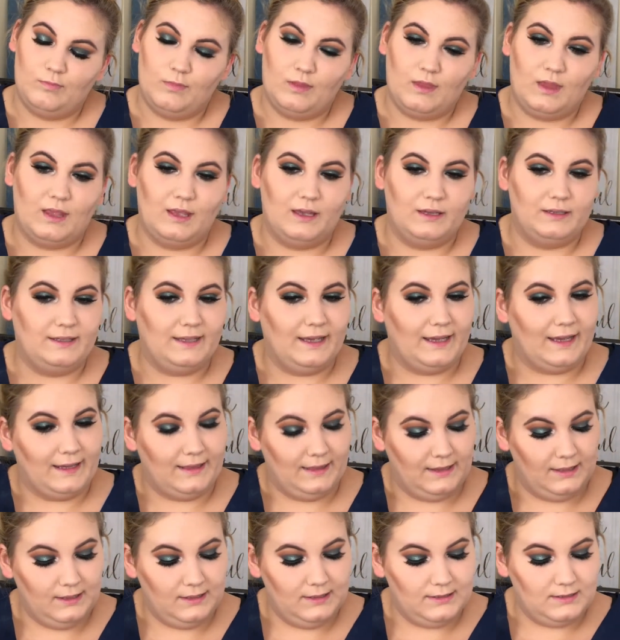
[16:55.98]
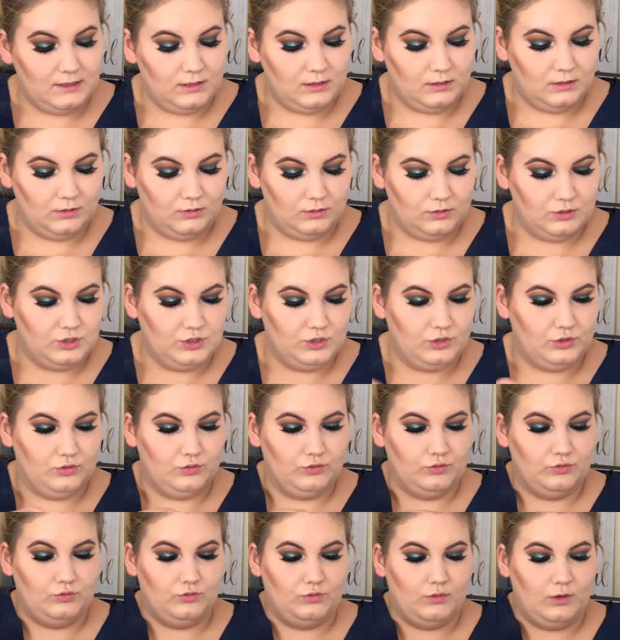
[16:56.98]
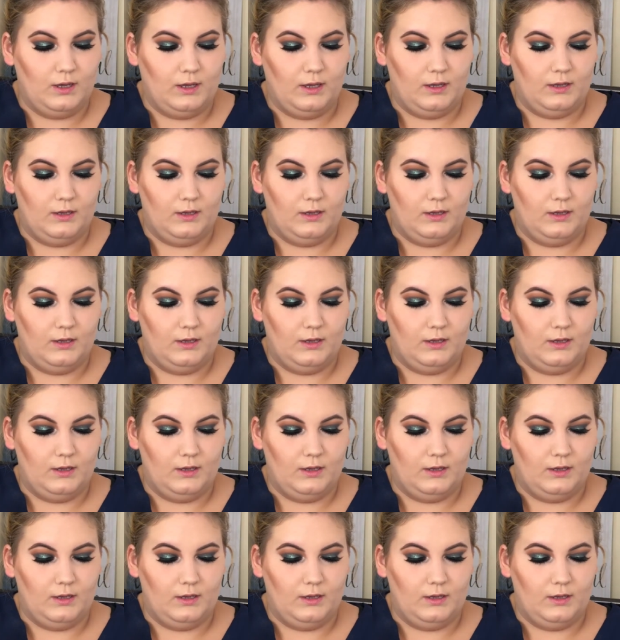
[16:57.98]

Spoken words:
Yeah, I think it's a little too